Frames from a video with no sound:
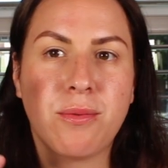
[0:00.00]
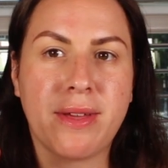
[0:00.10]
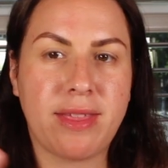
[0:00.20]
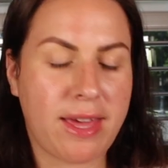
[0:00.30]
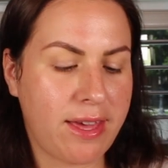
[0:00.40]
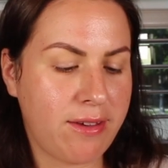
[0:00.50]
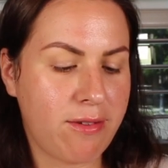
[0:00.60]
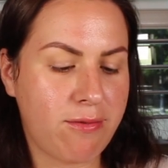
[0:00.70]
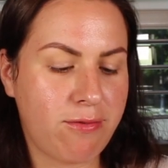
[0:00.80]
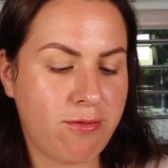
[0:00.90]
with
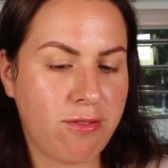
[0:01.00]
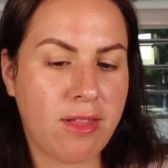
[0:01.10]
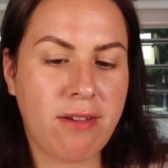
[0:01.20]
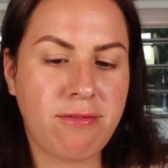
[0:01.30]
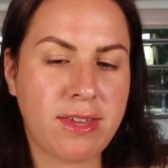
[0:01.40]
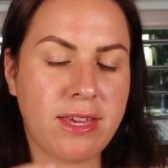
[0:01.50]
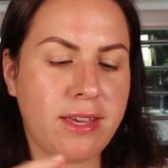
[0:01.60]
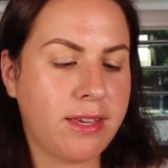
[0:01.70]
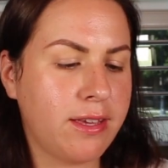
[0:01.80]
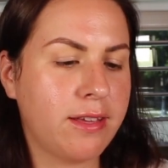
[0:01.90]
a
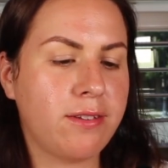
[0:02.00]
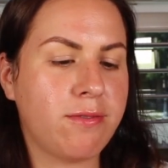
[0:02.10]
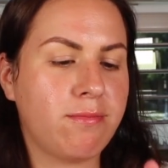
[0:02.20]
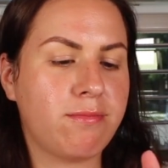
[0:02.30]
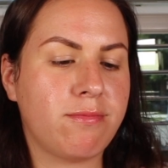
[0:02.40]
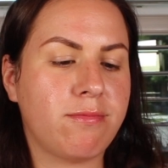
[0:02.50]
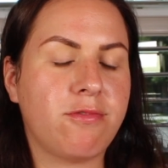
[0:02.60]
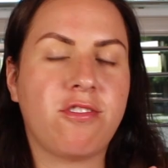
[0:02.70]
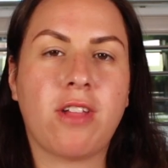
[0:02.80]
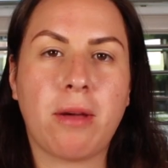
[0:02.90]
fluffy,
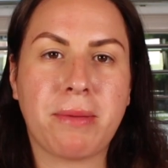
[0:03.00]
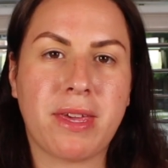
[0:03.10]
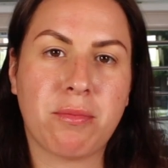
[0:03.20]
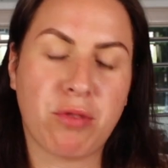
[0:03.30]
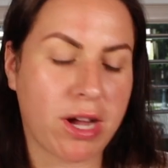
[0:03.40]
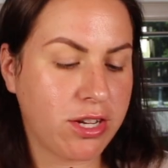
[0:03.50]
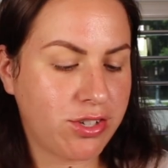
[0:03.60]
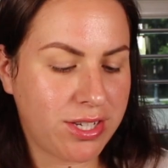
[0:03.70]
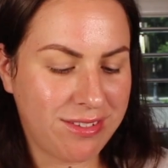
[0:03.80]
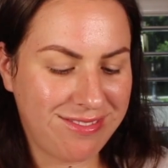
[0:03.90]
floppy
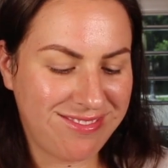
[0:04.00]
brush.